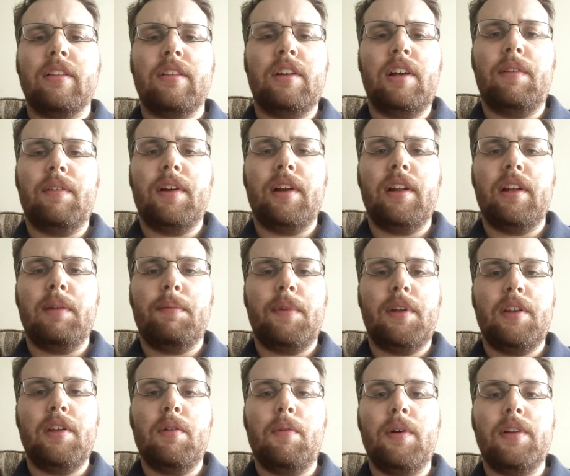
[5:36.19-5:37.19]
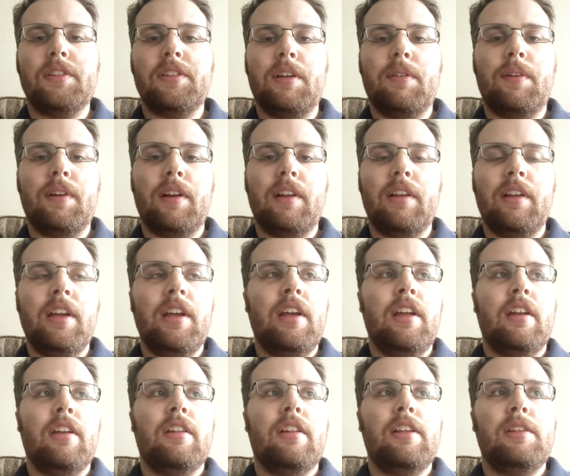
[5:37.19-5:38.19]
They're never going to come. No one's ever going to.
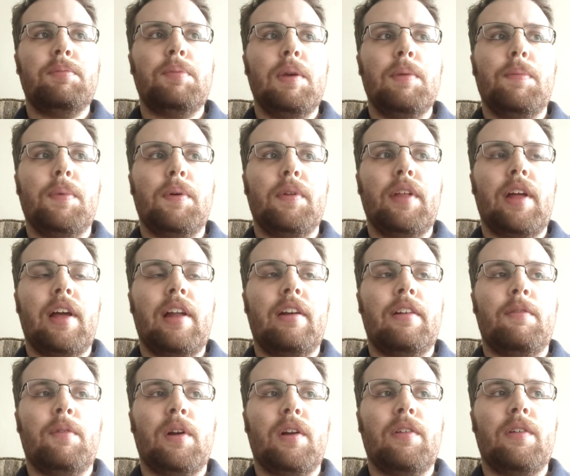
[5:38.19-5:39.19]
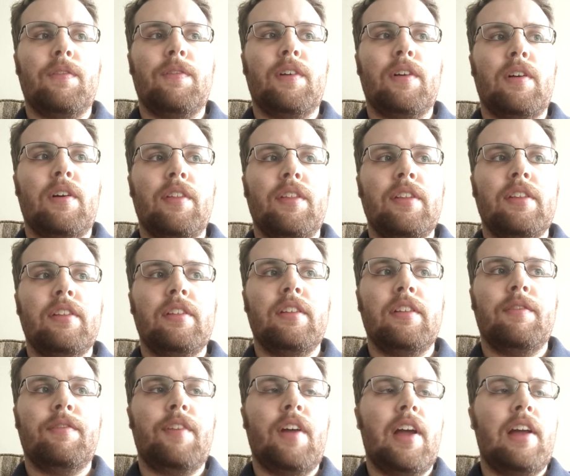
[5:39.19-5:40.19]
These people that are working for all the
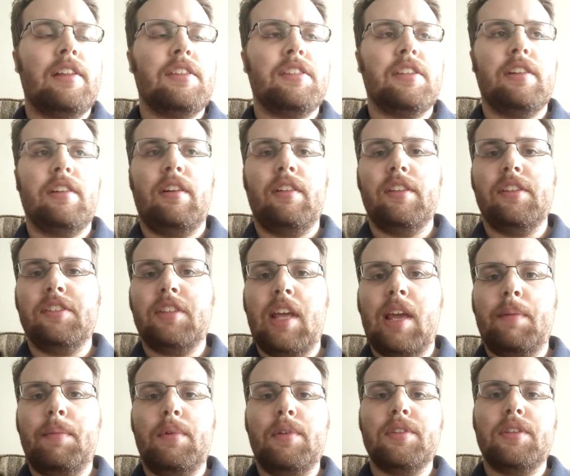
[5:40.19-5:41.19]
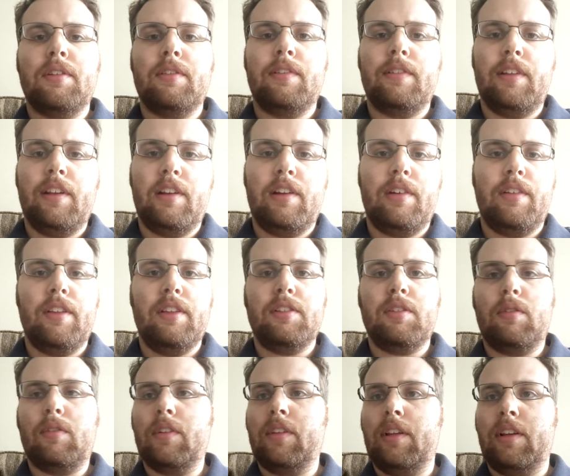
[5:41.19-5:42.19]
vets and all these stables and
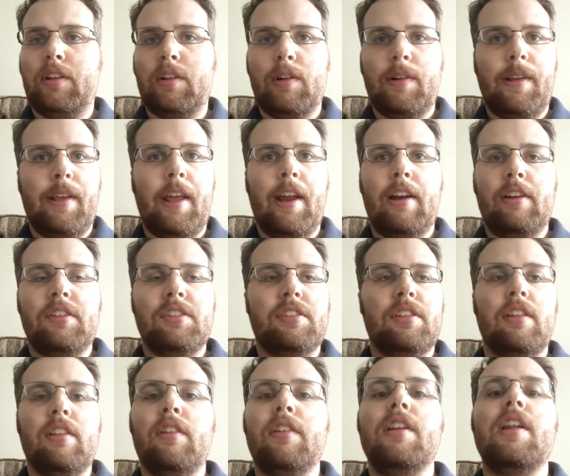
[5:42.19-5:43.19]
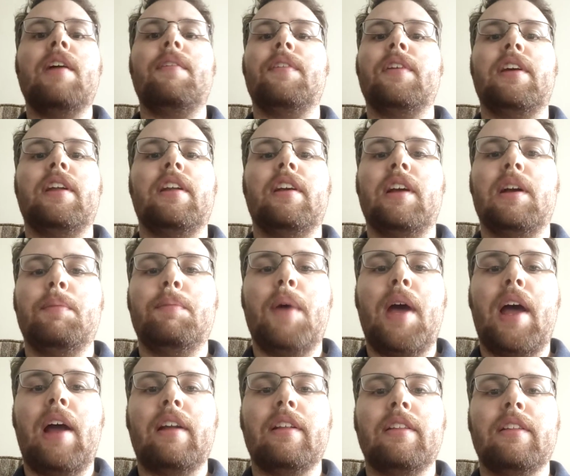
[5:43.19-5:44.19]
the carriages, they're never going to come
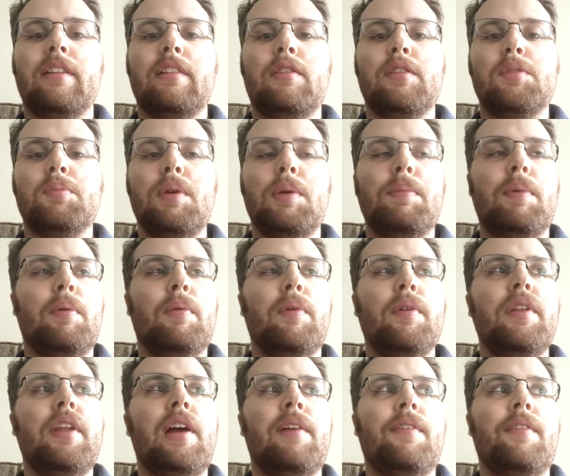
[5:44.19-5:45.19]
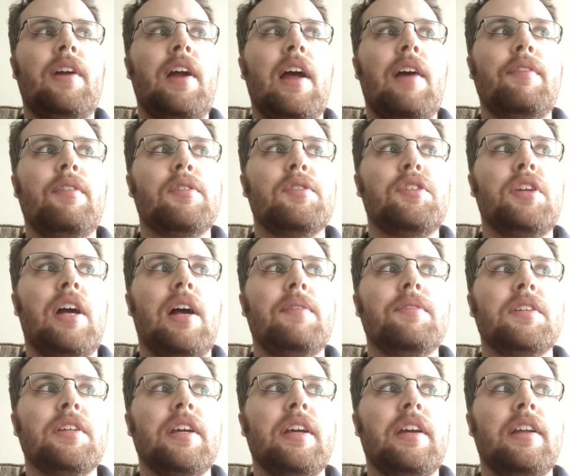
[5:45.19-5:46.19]
back. Those people will never have those
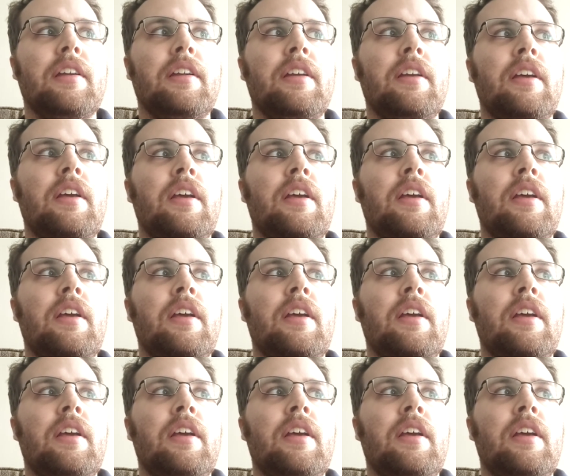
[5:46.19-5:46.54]
jobs again.